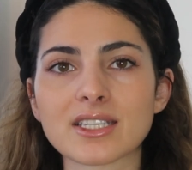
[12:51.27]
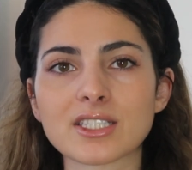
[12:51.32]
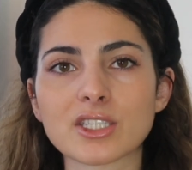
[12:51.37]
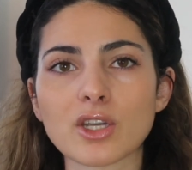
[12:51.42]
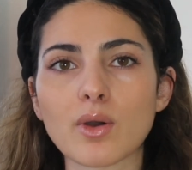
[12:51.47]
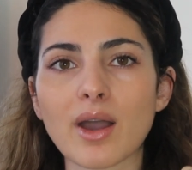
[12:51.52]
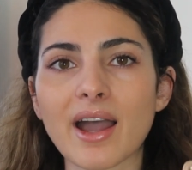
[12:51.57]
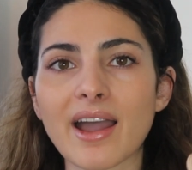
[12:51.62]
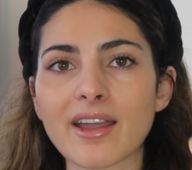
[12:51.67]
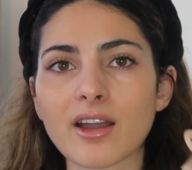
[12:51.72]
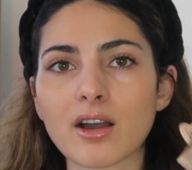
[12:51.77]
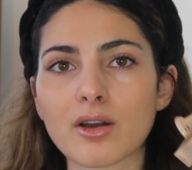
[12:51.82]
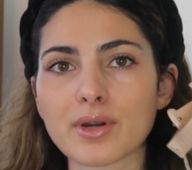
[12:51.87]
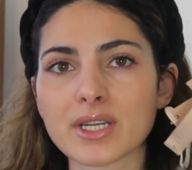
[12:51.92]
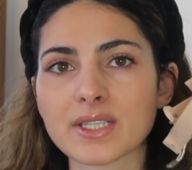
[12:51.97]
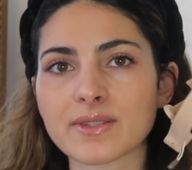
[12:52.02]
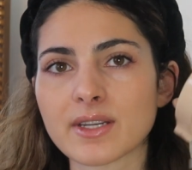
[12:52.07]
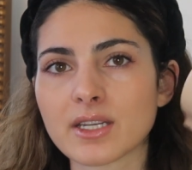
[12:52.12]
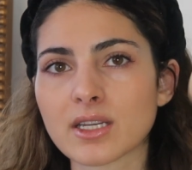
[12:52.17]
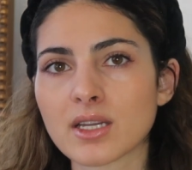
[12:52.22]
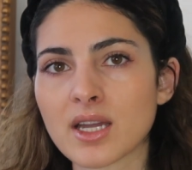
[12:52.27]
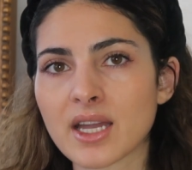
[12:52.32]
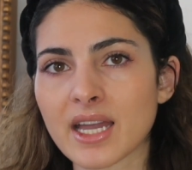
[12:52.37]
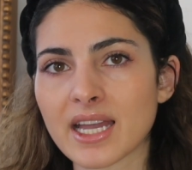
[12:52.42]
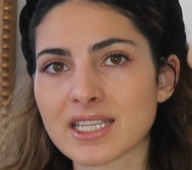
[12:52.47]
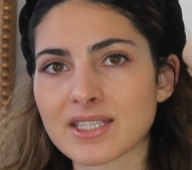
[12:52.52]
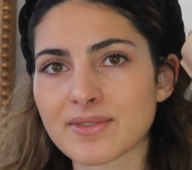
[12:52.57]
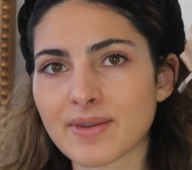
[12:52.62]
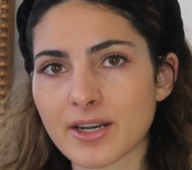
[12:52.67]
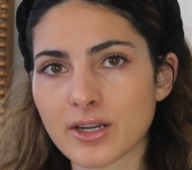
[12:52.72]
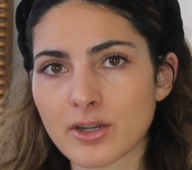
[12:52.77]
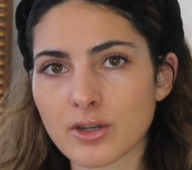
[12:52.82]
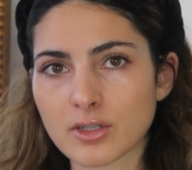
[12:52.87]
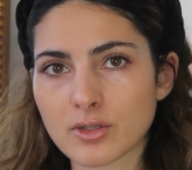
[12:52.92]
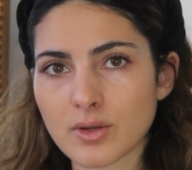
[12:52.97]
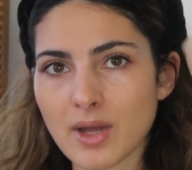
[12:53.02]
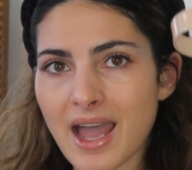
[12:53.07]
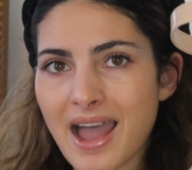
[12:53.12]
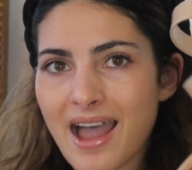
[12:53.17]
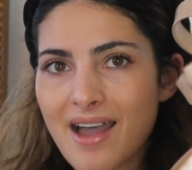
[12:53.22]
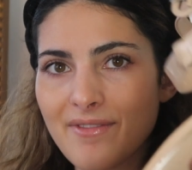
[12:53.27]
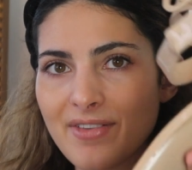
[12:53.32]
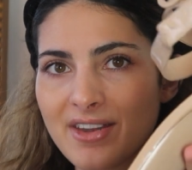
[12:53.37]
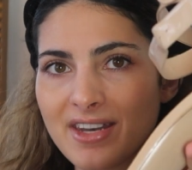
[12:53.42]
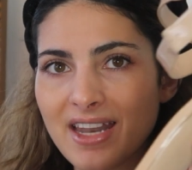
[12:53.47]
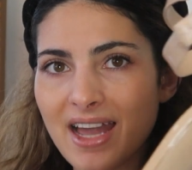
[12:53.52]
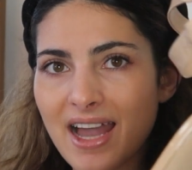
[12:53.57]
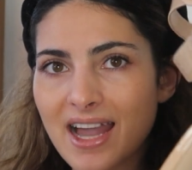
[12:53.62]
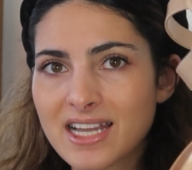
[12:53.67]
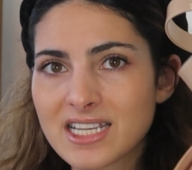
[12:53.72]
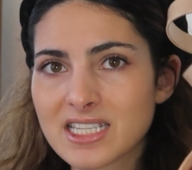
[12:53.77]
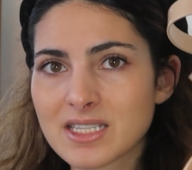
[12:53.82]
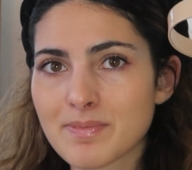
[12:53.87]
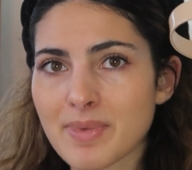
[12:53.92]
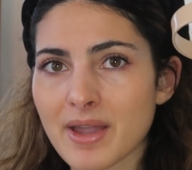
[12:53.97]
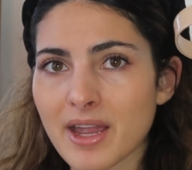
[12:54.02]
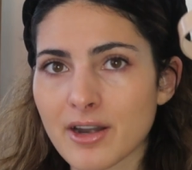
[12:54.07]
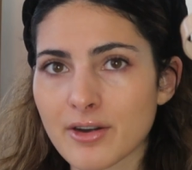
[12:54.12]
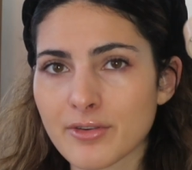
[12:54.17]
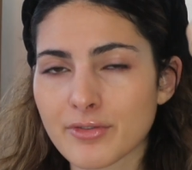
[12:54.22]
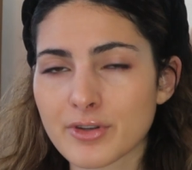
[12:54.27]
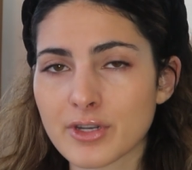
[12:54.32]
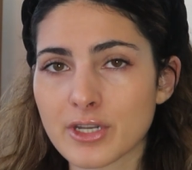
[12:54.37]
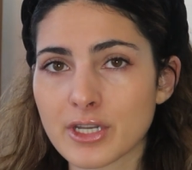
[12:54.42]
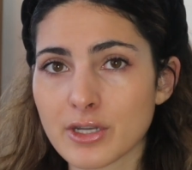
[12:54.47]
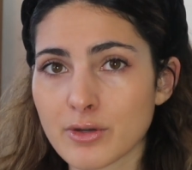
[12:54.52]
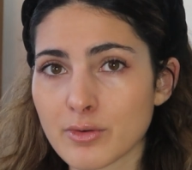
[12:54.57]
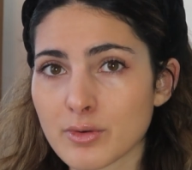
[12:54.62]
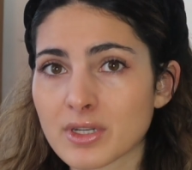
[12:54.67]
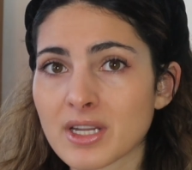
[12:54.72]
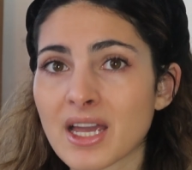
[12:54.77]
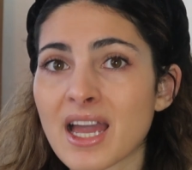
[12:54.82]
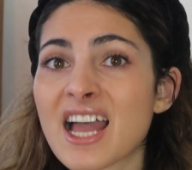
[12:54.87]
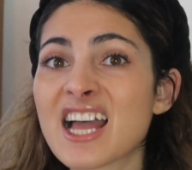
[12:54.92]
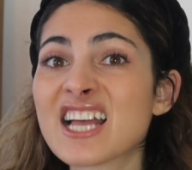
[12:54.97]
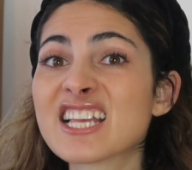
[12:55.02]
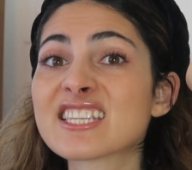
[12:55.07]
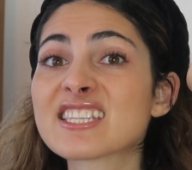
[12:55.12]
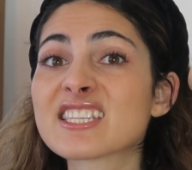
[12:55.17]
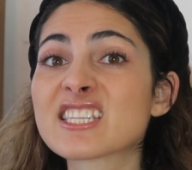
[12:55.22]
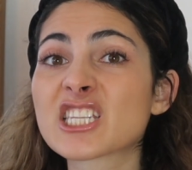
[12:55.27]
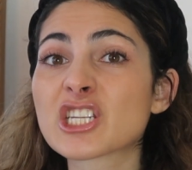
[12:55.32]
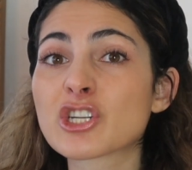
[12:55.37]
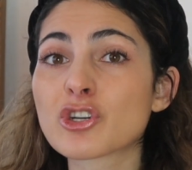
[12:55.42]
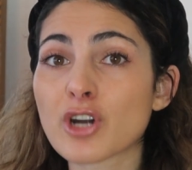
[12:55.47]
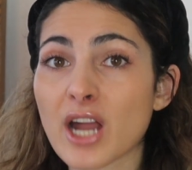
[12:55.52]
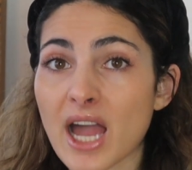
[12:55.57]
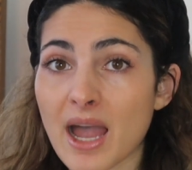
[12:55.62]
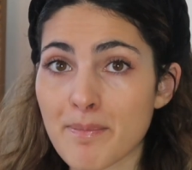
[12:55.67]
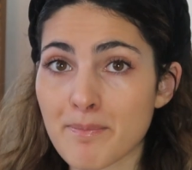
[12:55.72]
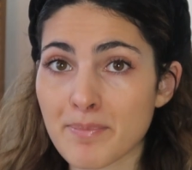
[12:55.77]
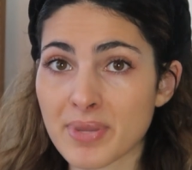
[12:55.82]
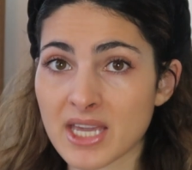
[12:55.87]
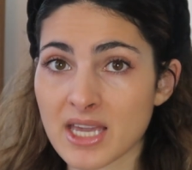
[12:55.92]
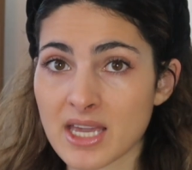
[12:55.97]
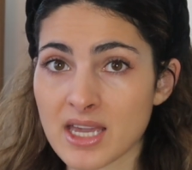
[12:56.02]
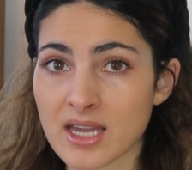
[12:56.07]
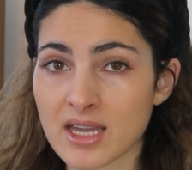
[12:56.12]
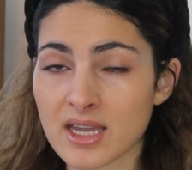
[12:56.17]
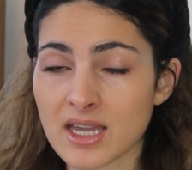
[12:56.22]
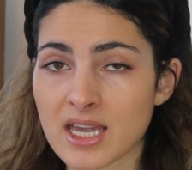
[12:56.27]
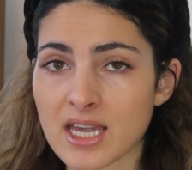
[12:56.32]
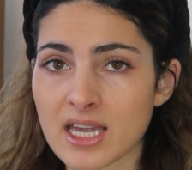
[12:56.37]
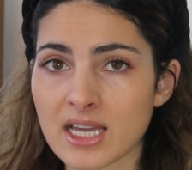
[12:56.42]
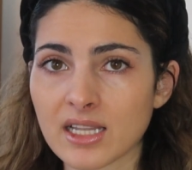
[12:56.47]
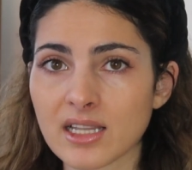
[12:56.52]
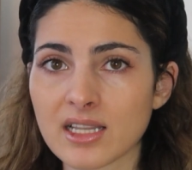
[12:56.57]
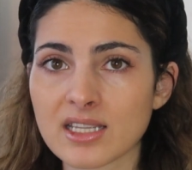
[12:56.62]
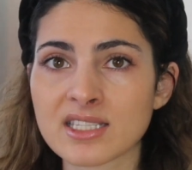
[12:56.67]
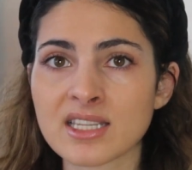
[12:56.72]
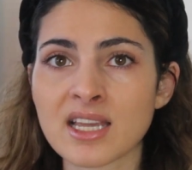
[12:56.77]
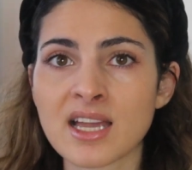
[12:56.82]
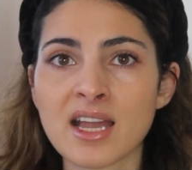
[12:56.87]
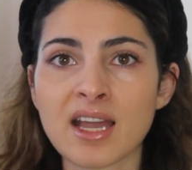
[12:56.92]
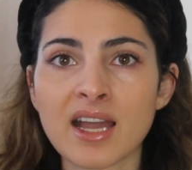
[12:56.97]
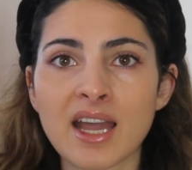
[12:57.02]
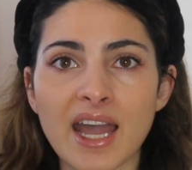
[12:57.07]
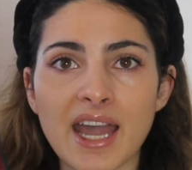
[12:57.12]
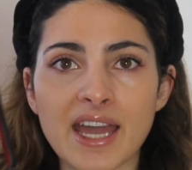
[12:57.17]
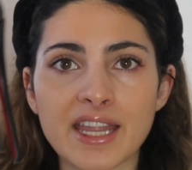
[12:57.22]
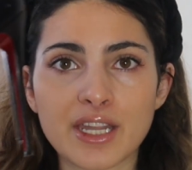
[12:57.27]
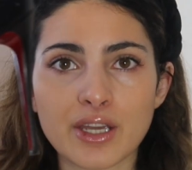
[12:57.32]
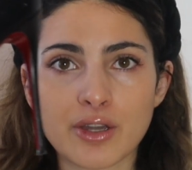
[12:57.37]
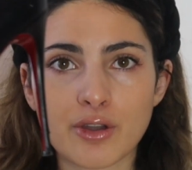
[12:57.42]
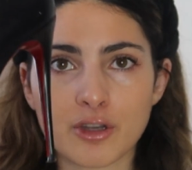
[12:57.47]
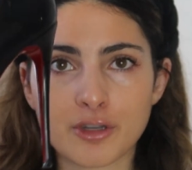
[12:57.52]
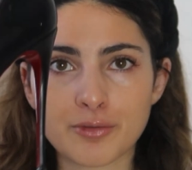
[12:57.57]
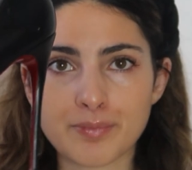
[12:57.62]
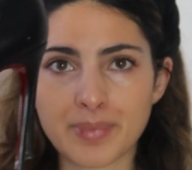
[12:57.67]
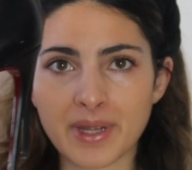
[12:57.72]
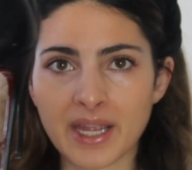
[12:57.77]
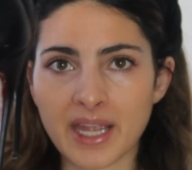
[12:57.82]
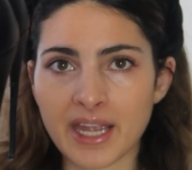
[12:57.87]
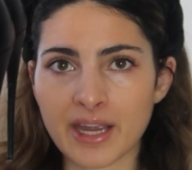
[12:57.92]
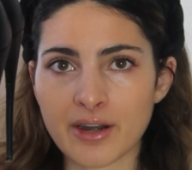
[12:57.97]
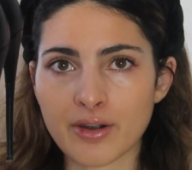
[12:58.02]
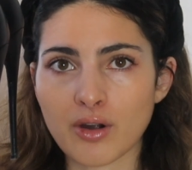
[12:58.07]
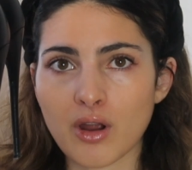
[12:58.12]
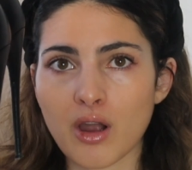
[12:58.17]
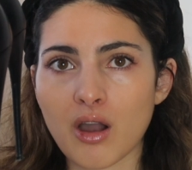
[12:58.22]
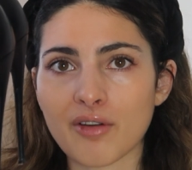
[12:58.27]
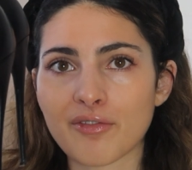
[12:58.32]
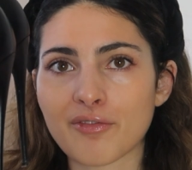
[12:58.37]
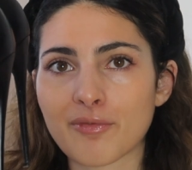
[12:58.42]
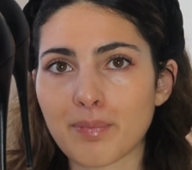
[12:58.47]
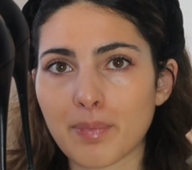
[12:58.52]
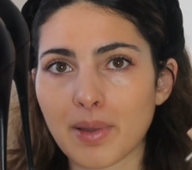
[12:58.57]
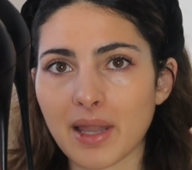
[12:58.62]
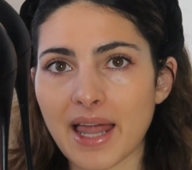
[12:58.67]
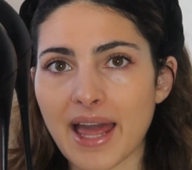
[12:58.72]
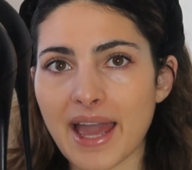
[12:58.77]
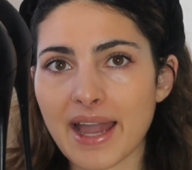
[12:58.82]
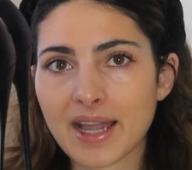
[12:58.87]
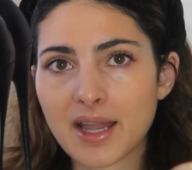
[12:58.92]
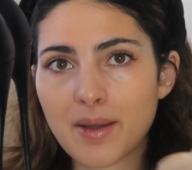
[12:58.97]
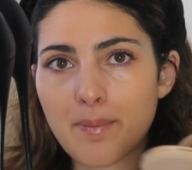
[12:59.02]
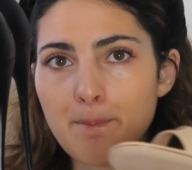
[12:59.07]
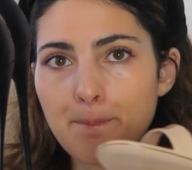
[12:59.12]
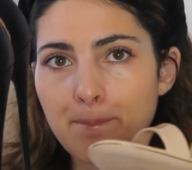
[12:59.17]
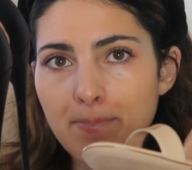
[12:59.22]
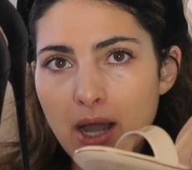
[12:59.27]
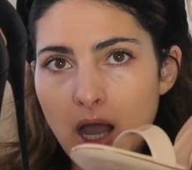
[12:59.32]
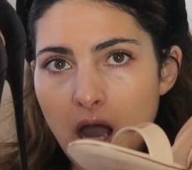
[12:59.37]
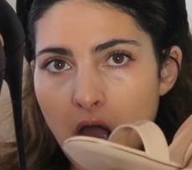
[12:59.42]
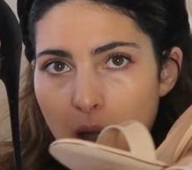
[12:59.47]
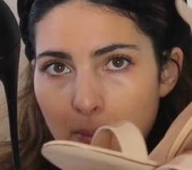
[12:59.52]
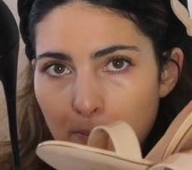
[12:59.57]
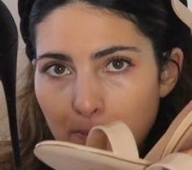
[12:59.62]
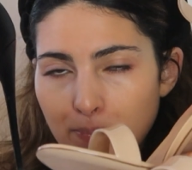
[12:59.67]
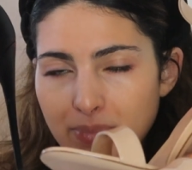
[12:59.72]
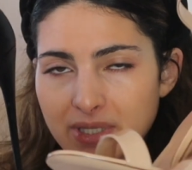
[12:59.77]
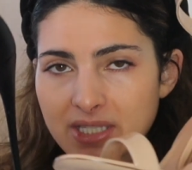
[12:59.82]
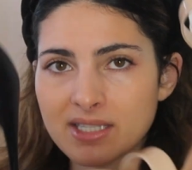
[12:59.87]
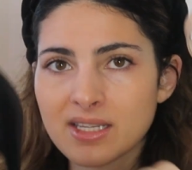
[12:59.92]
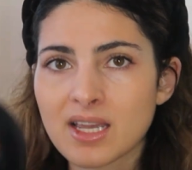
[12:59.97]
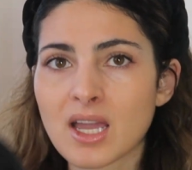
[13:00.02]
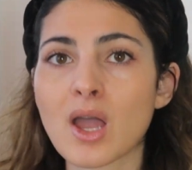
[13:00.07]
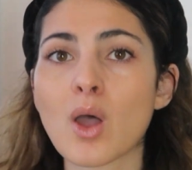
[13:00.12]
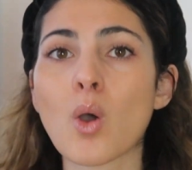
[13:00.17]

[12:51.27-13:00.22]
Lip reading: So I always think it's very good to have a nice pair of nude strappy heels and a good pair of black pumps.